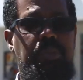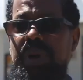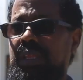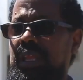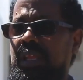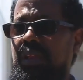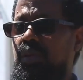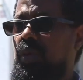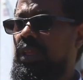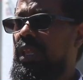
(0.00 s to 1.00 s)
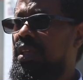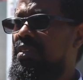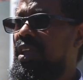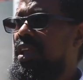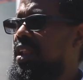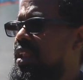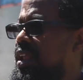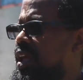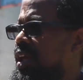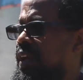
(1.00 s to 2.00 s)
But what they
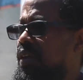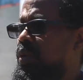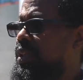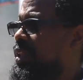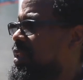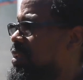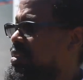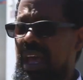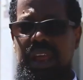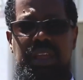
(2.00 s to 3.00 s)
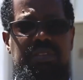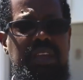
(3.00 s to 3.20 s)
saying, what the CRA